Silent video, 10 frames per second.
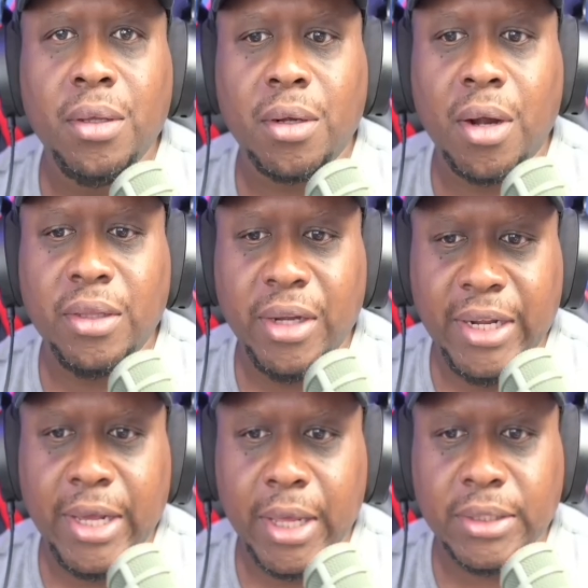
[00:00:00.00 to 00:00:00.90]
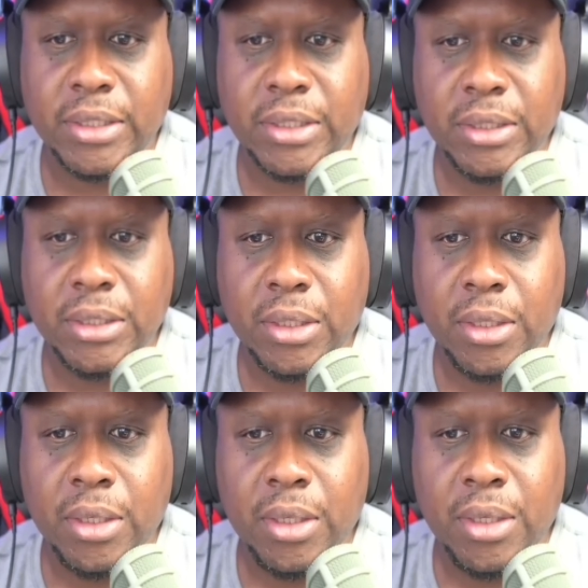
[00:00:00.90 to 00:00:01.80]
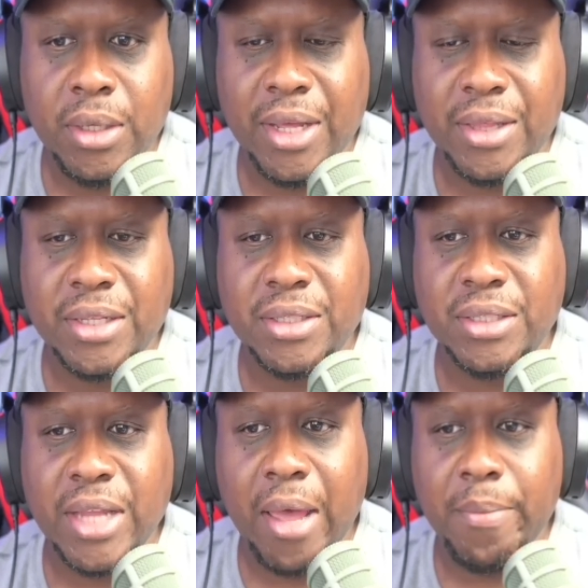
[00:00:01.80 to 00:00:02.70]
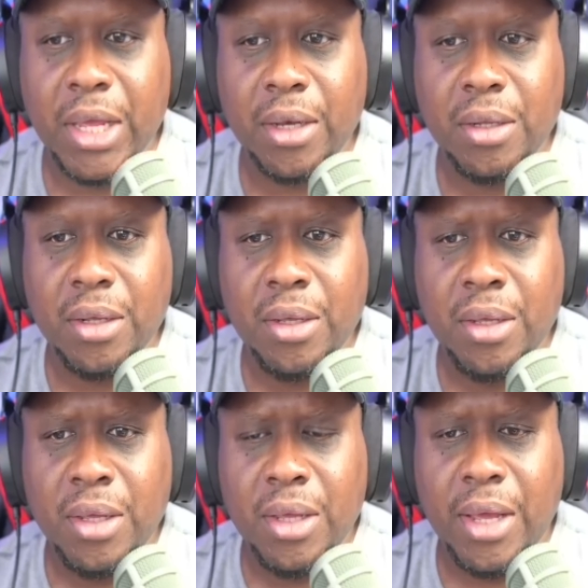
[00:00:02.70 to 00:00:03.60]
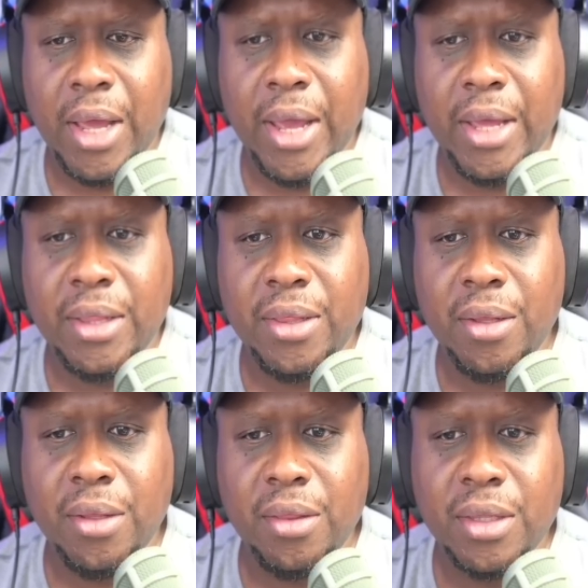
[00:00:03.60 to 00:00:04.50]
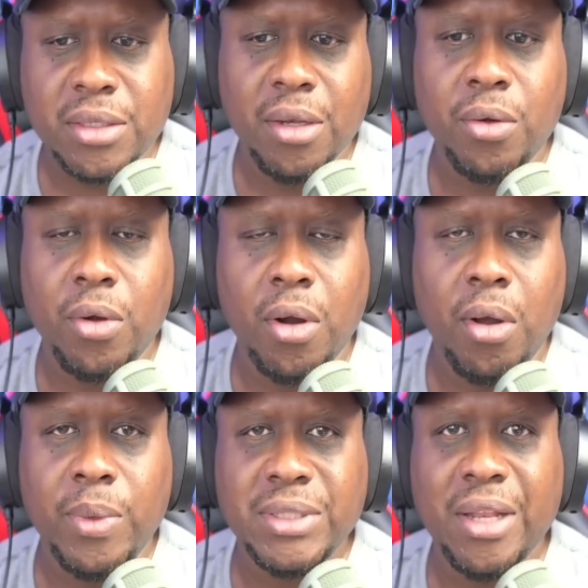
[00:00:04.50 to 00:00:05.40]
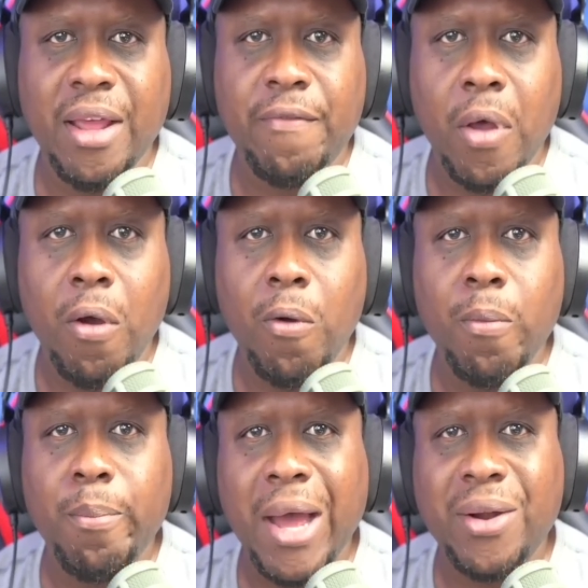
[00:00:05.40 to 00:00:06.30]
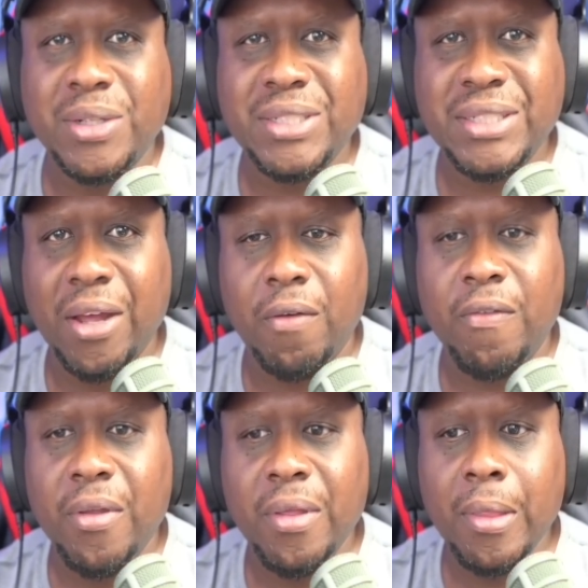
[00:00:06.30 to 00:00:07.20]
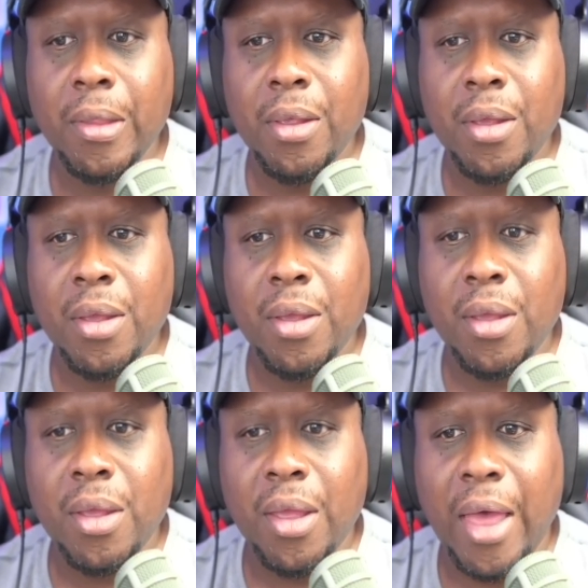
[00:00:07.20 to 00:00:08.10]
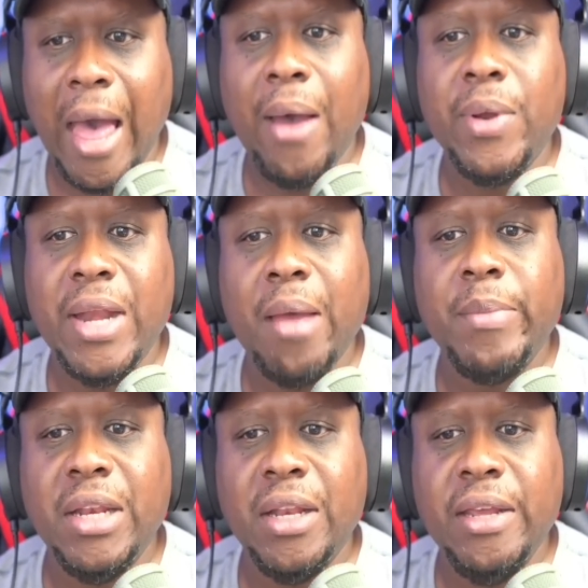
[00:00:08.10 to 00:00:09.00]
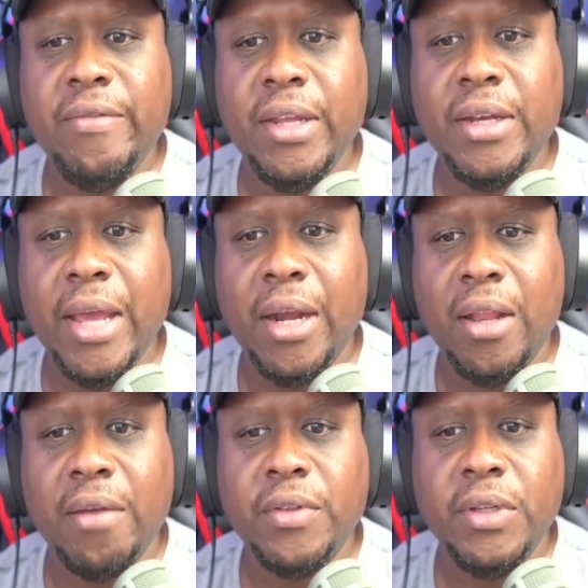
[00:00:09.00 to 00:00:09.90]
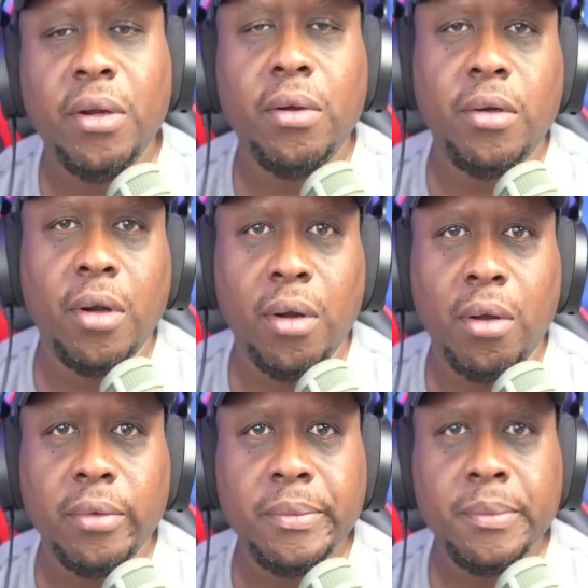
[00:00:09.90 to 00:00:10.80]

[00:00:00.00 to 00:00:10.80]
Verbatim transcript: Rodriguez. Yeah, this is sad, man. And this little girl was left home by herself. I would not be leaving an 11 year old girl